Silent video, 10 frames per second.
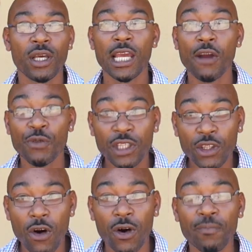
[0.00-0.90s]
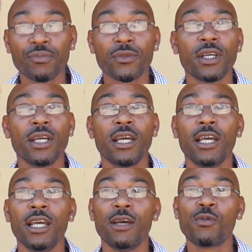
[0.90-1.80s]
every thought,
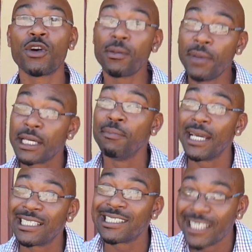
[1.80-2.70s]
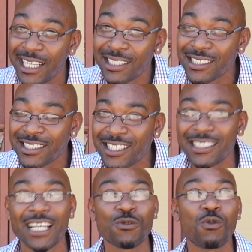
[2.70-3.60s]
and we're gonna make it make sense,
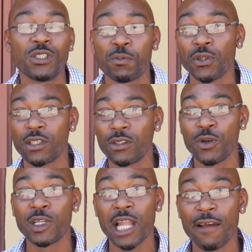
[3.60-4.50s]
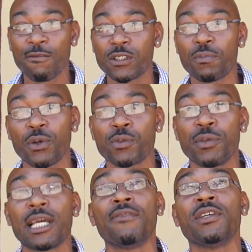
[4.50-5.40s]
because that's what we're supposed to do in life. We're supposed to
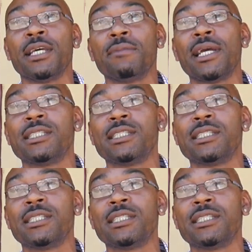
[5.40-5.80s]
make everything make